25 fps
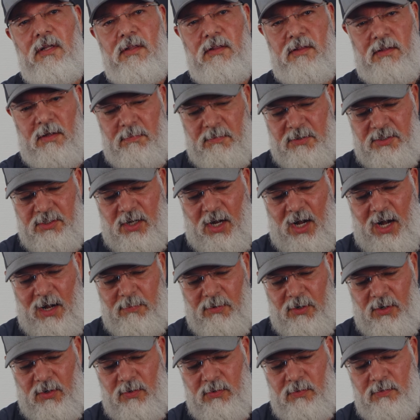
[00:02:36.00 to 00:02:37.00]
the
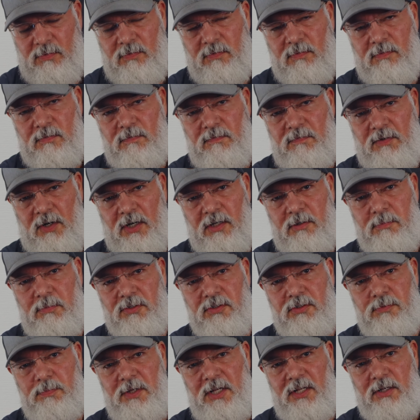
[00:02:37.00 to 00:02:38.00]
Metabo variable
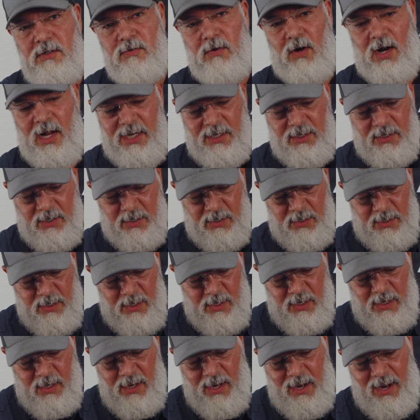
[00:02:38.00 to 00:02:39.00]
speed grinder,
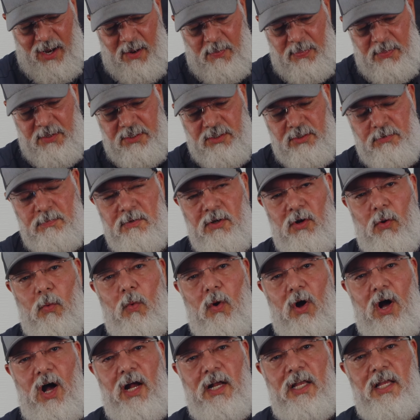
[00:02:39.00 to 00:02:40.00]
and this
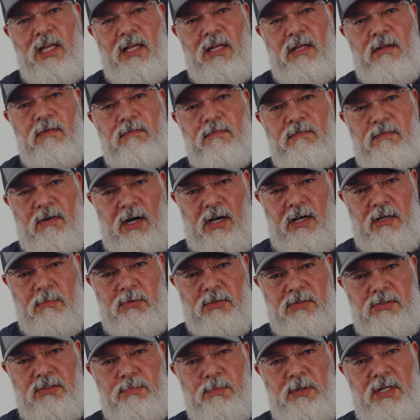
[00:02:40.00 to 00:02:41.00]
Milwaukee
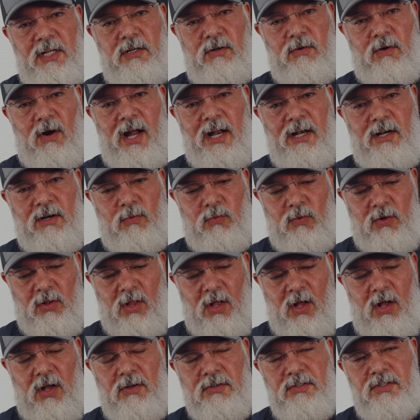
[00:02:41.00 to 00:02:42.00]
variable speed grinder
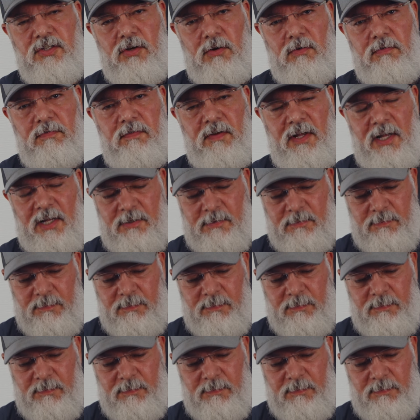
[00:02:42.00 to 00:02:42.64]
will also fit.